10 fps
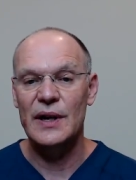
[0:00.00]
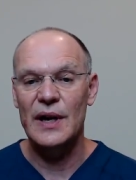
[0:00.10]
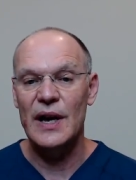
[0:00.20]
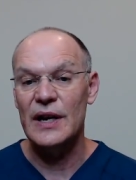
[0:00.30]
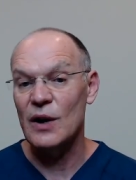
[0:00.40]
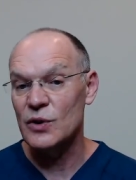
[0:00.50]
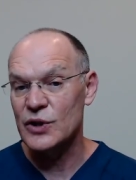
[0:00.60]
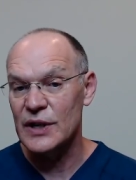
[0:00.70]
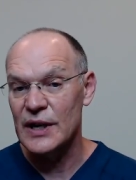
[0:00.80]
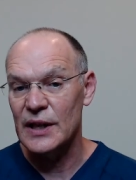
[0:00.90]
8 hours a
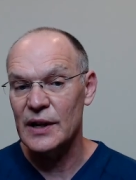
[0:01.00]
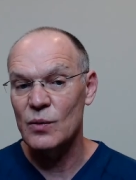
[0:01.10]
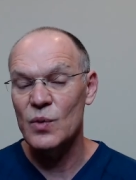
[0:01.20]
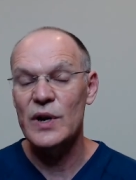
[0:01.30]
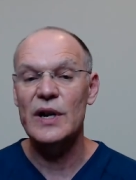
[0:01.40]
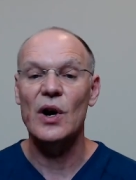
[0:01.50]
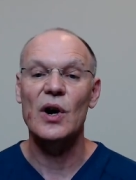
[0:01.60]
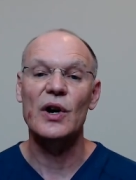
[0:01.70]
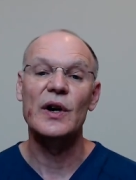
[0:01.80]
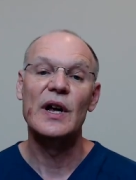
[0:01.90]
day like we are,